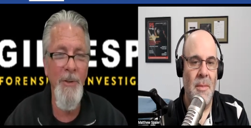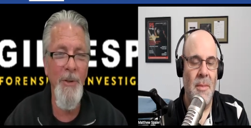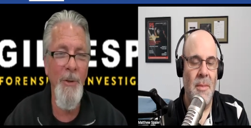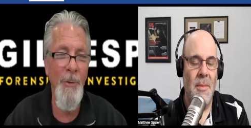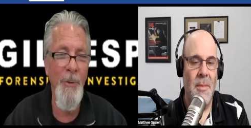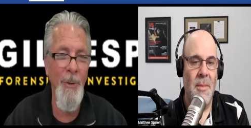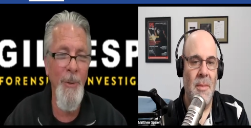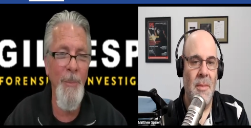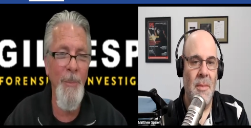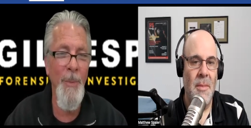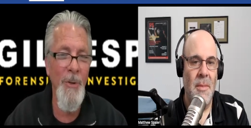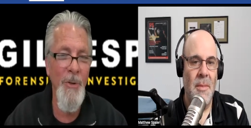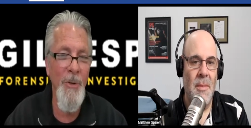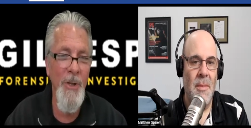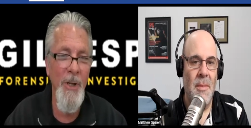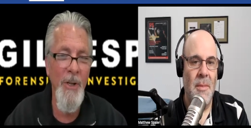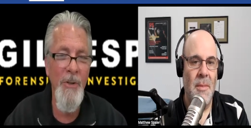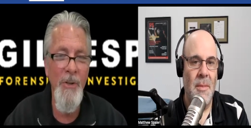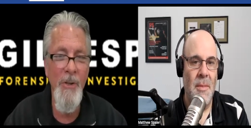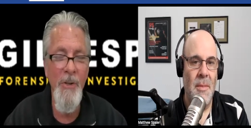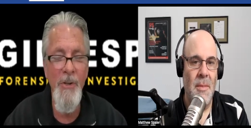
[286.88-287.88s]
Speaker 1: in the criminal
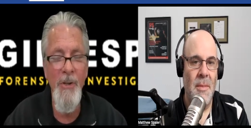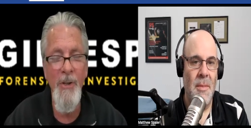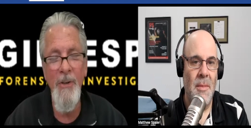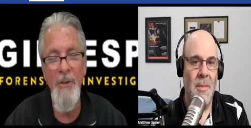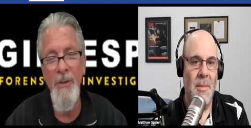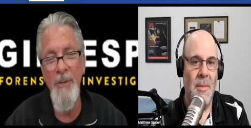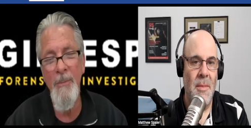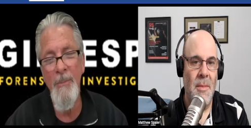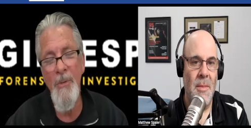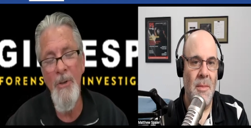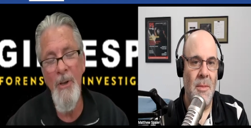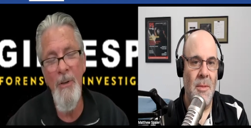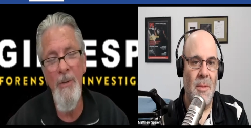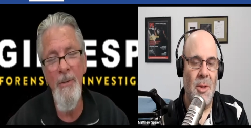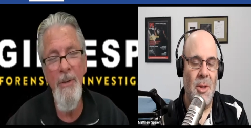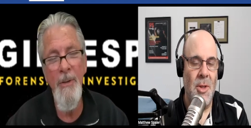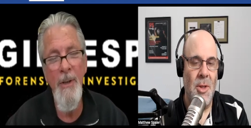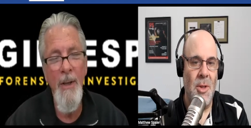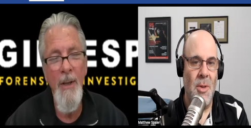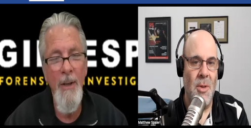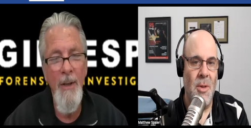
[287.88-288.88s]
justice system. So
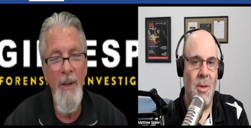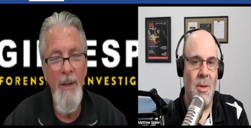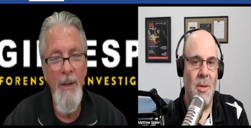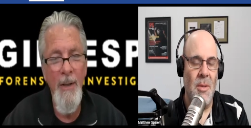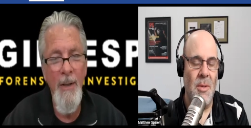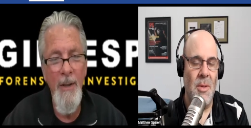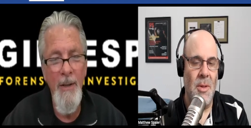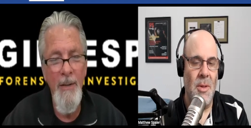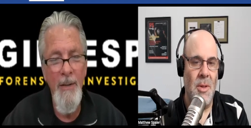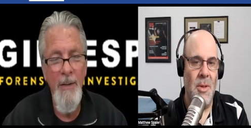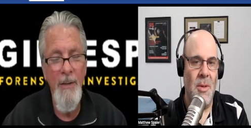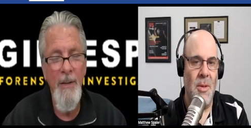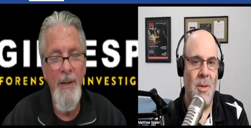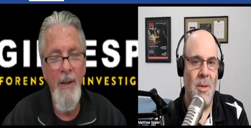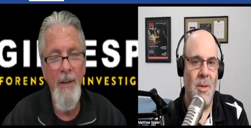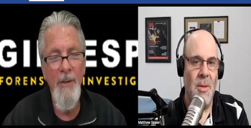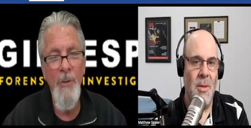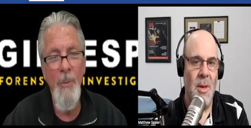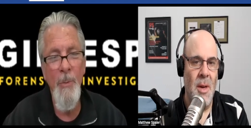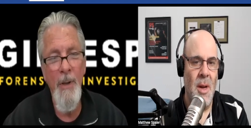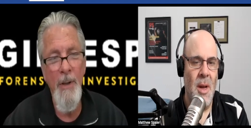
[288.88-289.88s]
sure, sure.
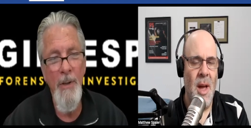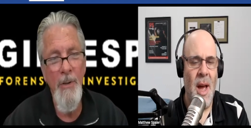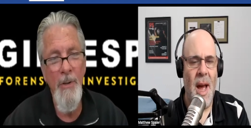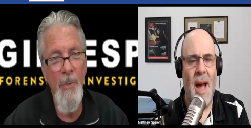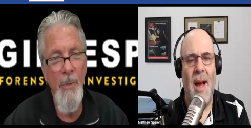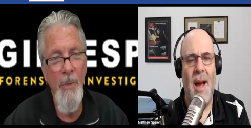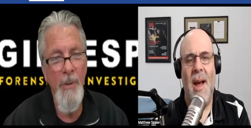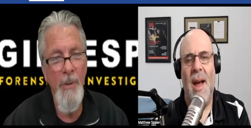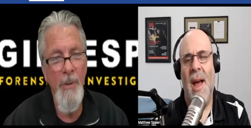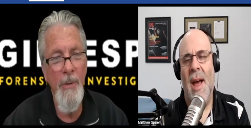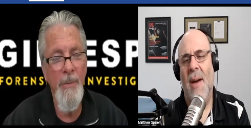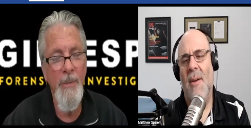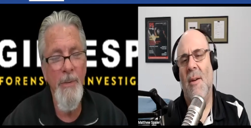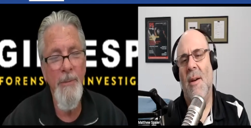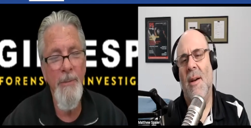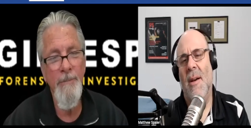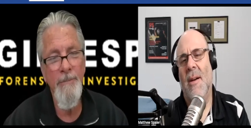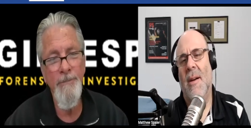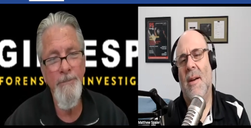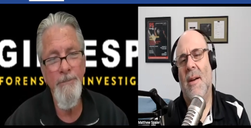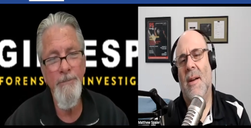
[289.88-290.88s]
That's what I enjoy how,
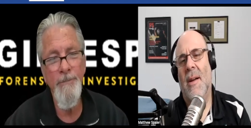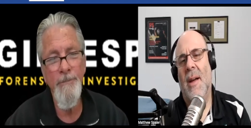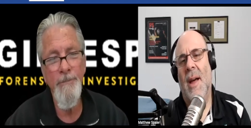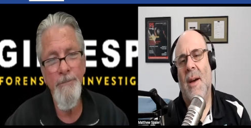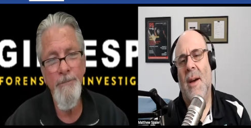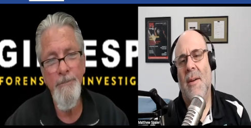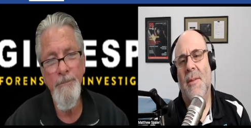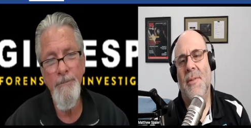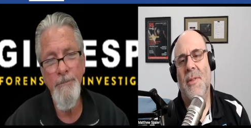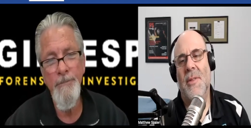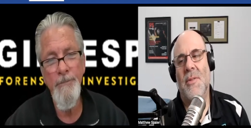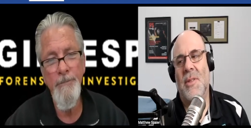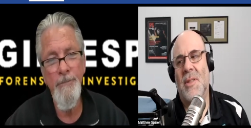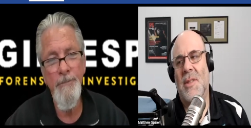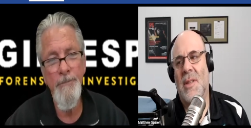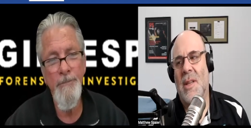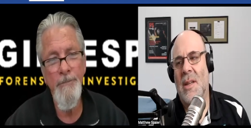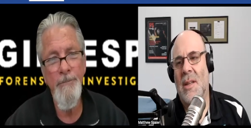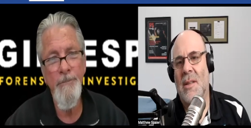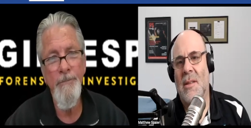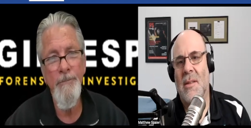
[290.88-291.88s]
doing.
Speaker 2: How have you
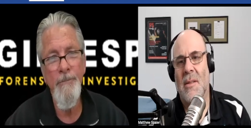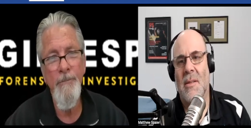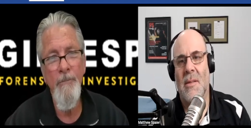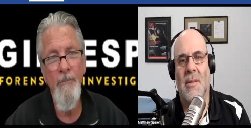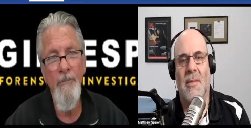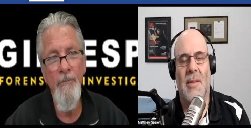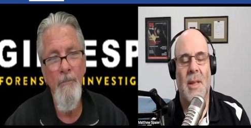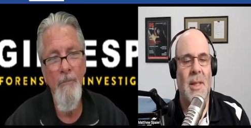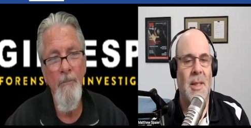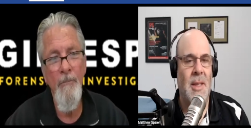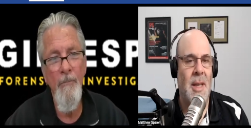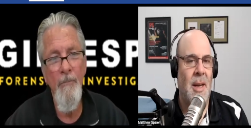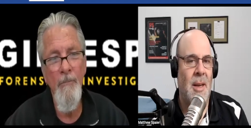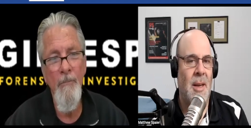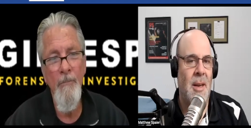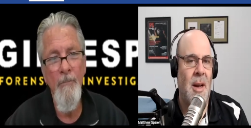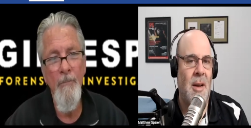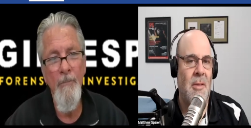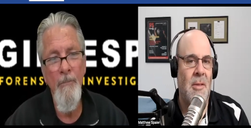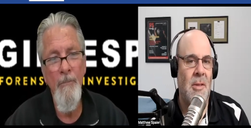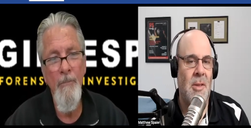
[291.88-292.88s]
seen like
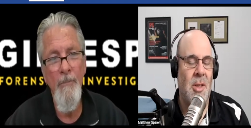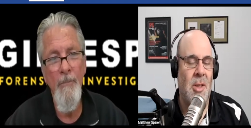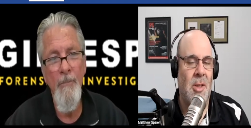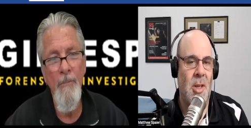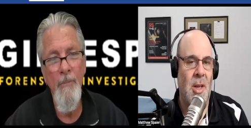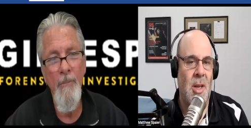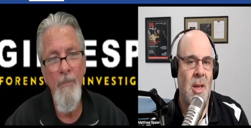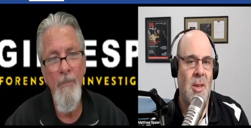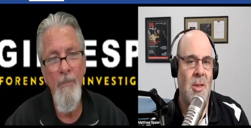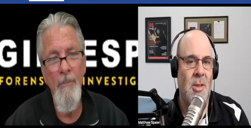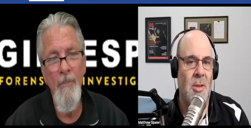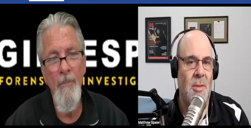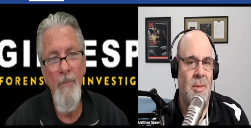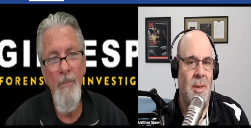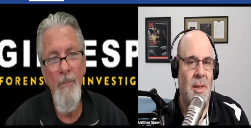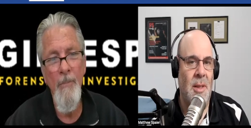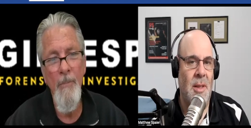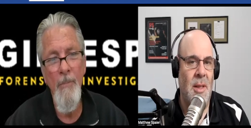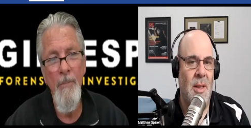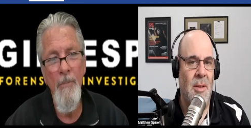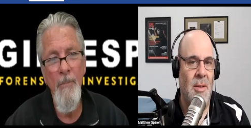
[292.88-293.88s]
technology change over
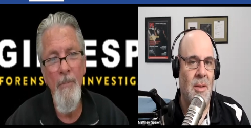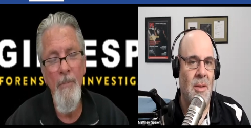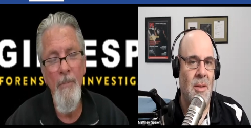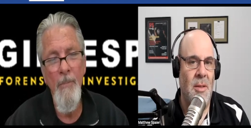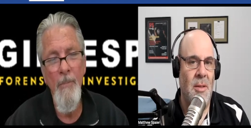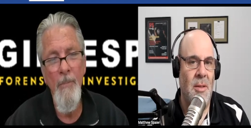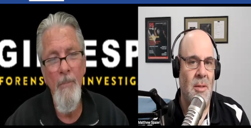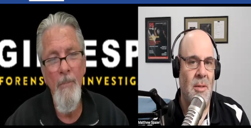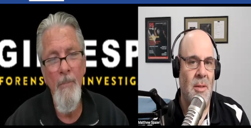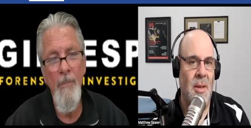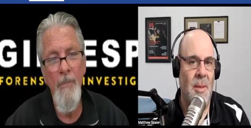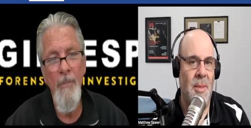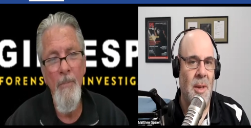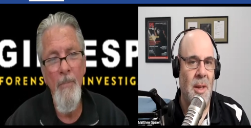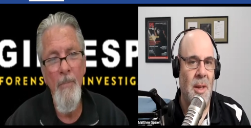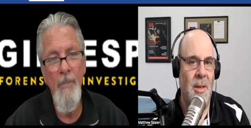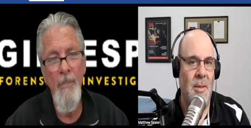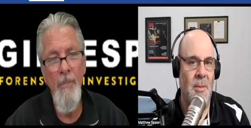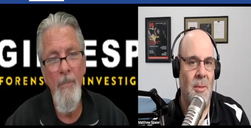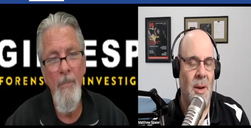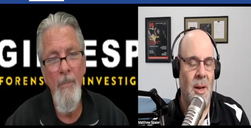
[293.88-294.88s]
the years? I
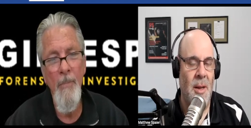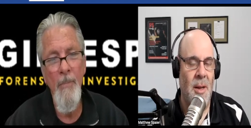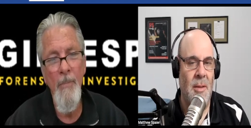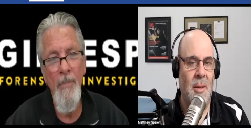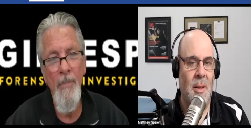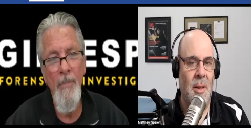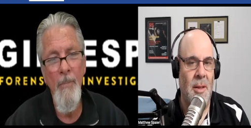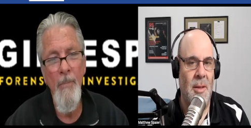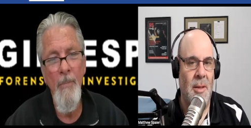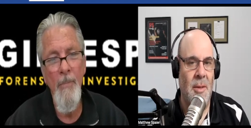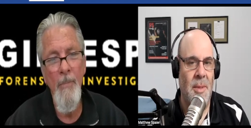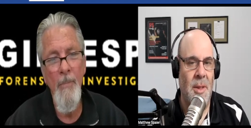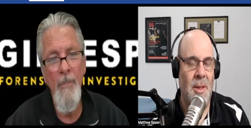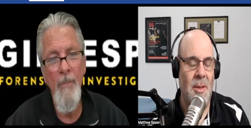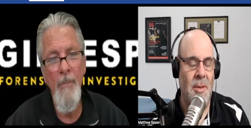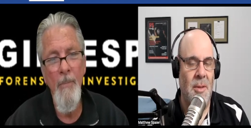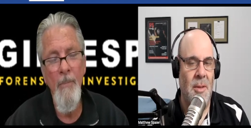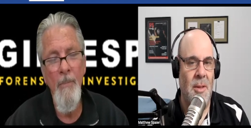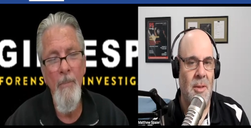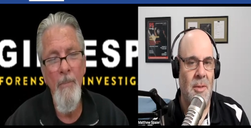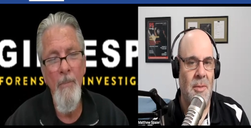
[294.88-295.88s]
mean, what you know, you've been
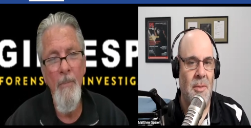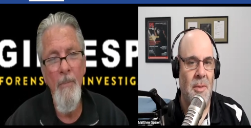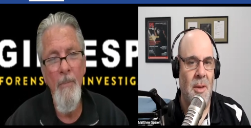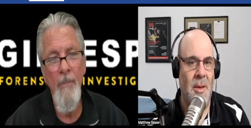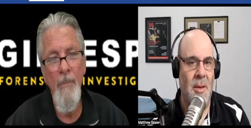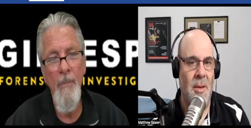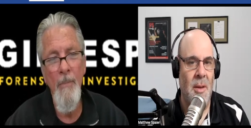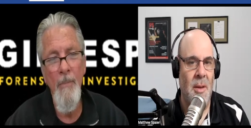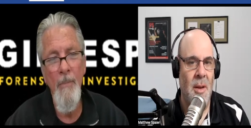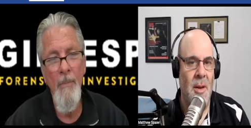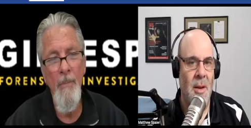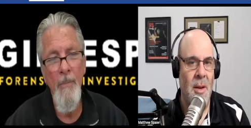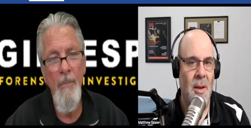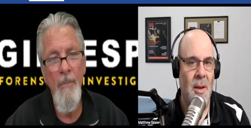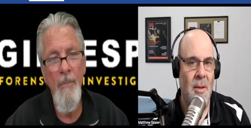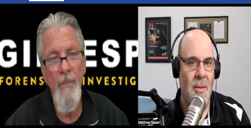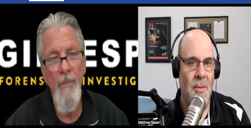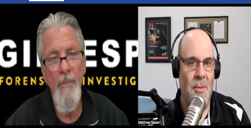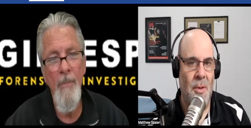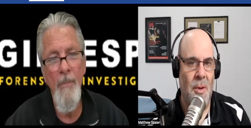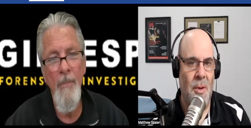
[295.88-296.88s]
doing this for
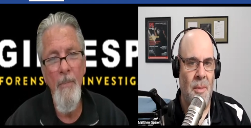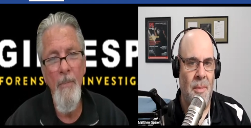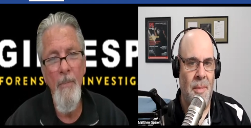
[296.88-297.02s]
for a